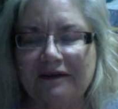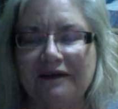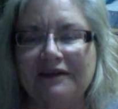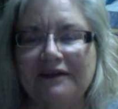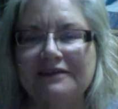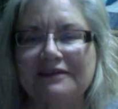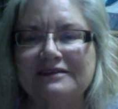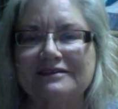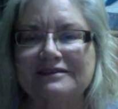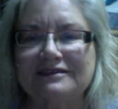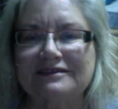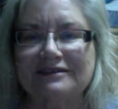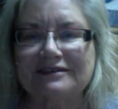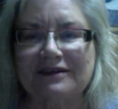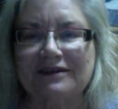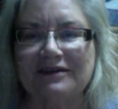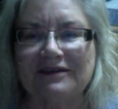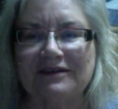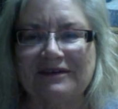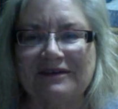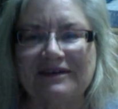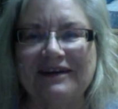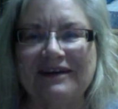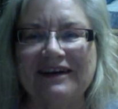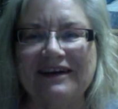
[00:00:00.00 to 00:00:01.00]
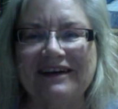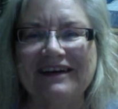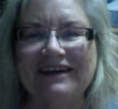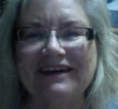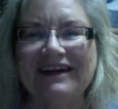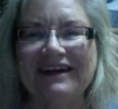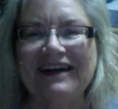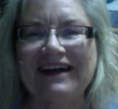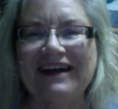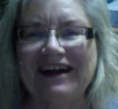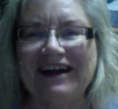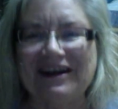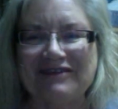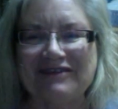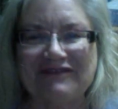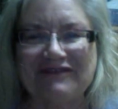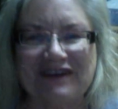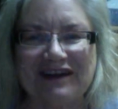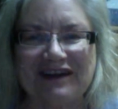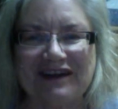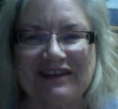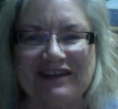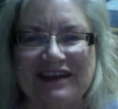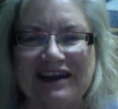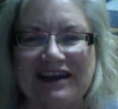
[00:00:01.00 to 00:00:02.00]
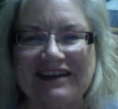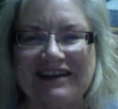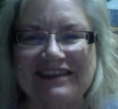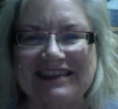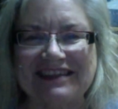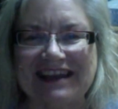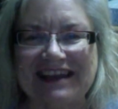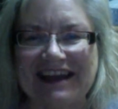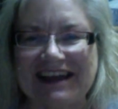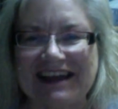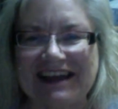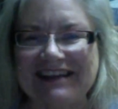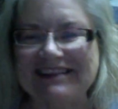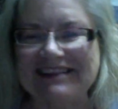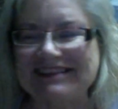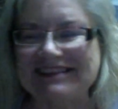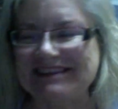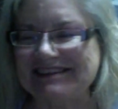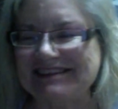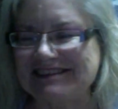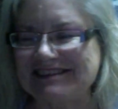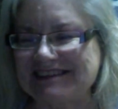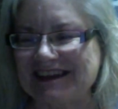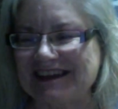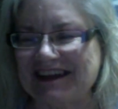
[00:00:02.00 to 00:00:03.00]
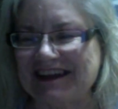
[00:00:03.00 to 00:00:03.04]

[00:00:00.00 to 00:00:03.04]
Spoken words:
So I found out that this